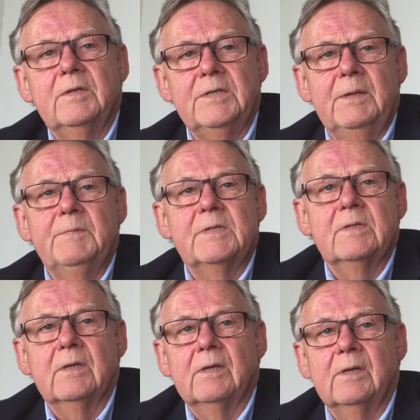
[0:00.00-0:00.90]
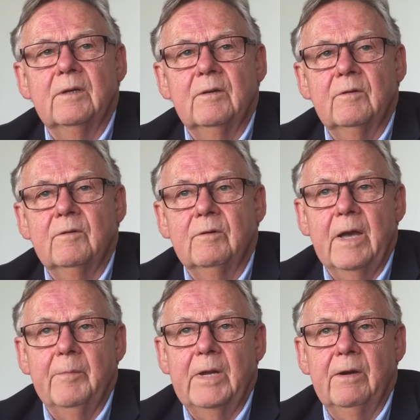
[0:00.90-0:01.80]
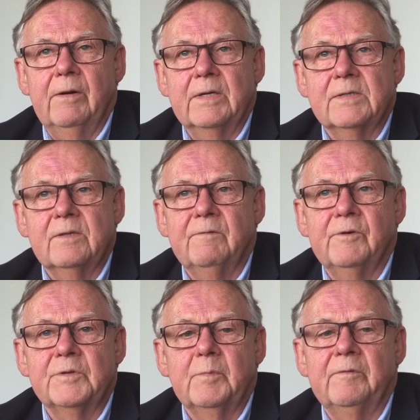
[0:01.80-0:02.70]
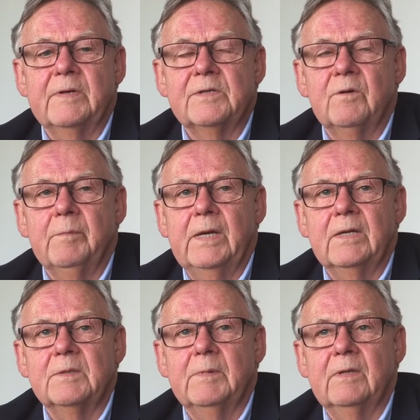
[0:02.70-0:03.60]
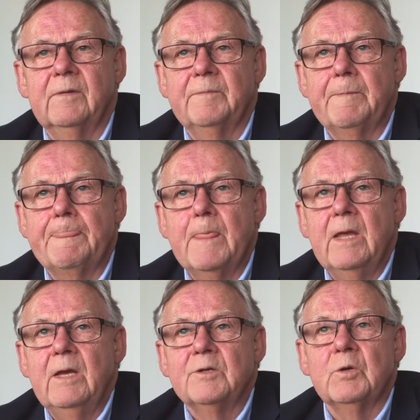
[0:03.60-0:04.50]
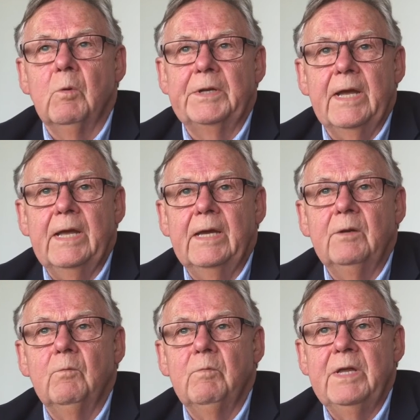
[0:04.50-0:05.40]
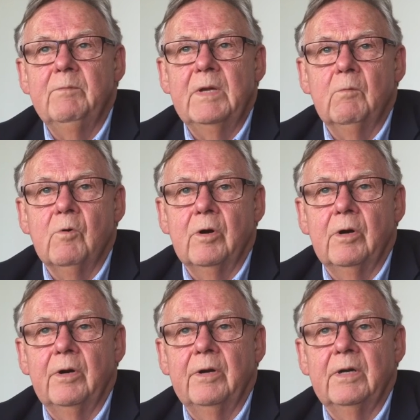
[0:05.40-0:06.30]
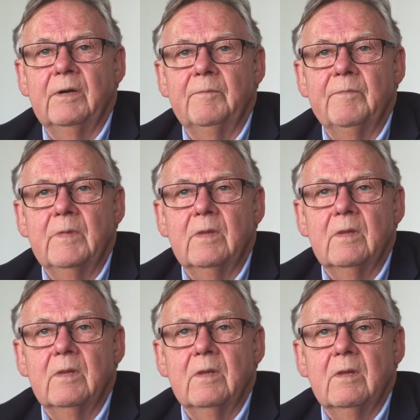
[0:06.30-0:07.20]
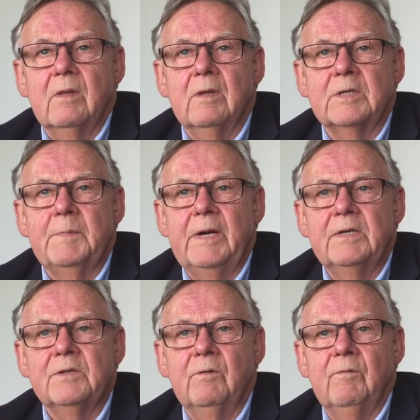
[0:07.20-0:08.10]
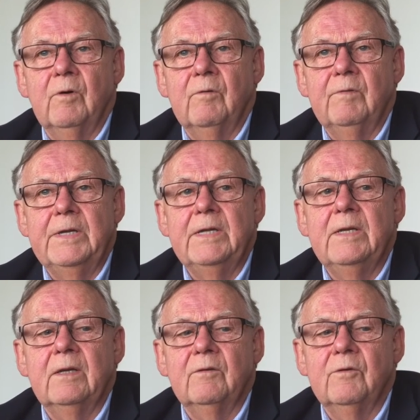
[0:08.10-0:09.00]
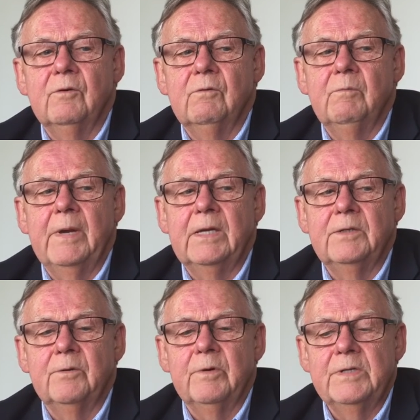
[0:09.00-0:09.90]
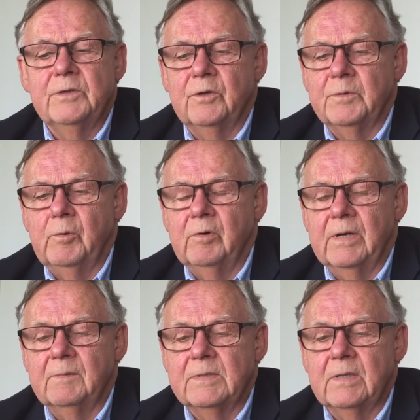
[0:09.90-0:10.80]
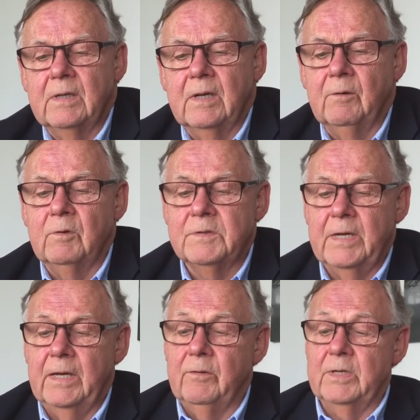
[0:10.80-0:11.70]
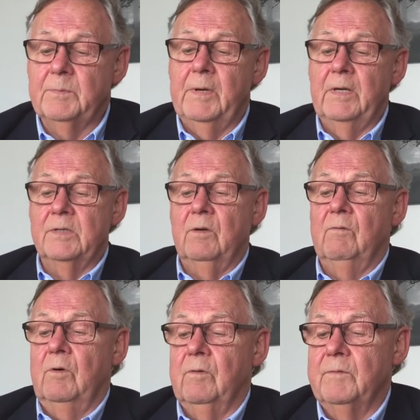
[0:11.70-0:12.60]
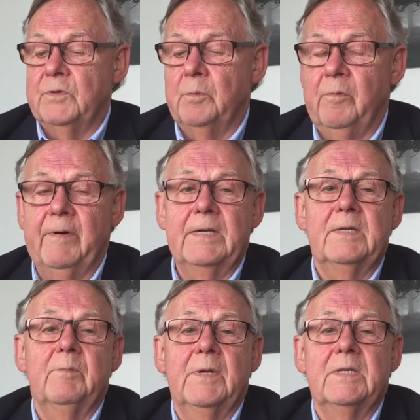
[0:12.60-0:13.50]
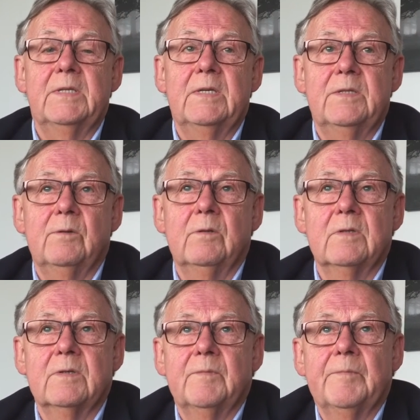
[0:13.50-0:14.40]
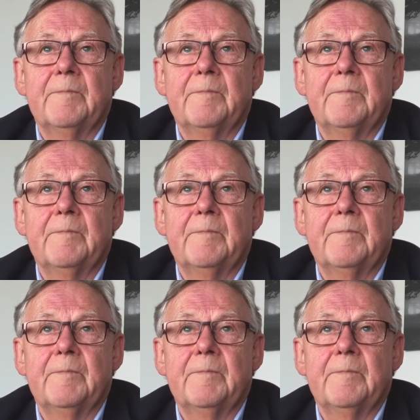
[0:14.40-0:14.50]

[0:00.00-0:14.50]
JIBS to come here as the first professor of management. So what I had with me were the experience of, of leading two major research programs, and I also had the experience of, of supervising PhD students.